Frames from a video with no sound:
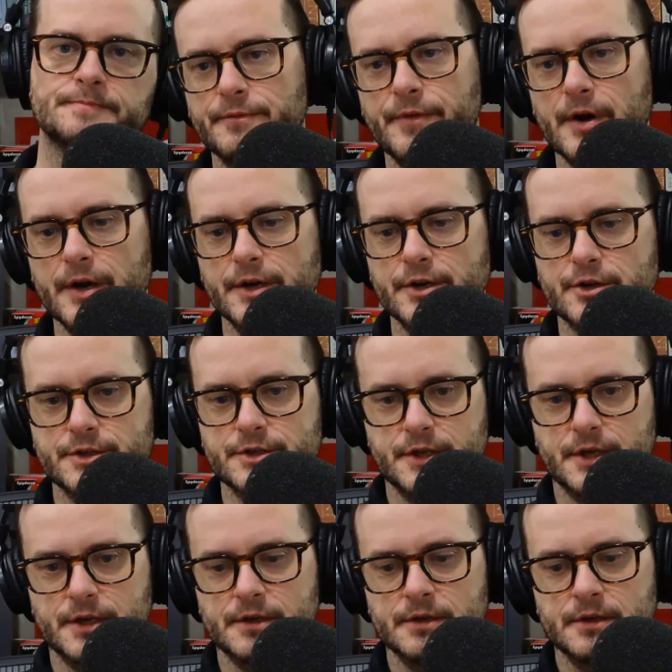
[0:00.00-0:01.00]
Very
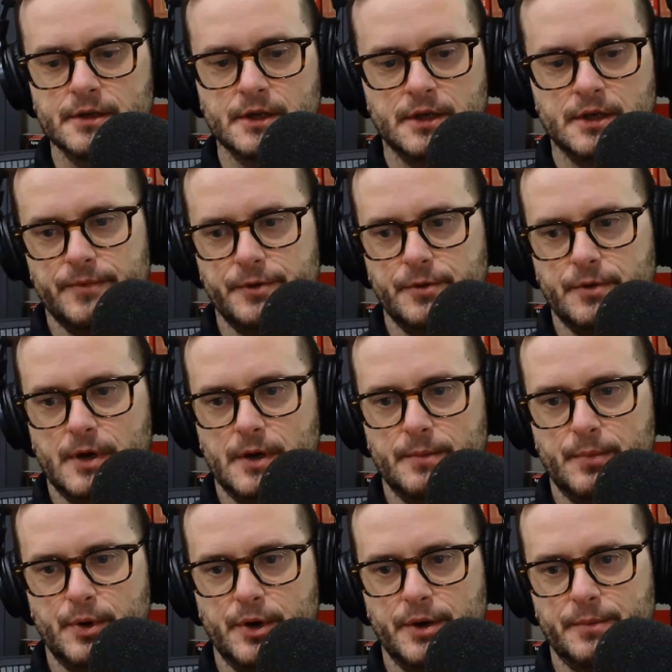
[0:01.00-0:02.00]
interesting to
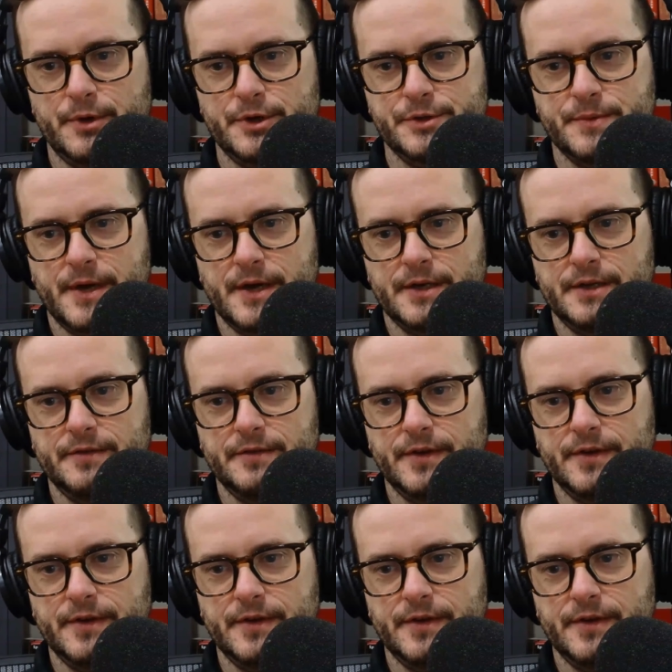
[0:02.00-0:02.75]
put in perspective.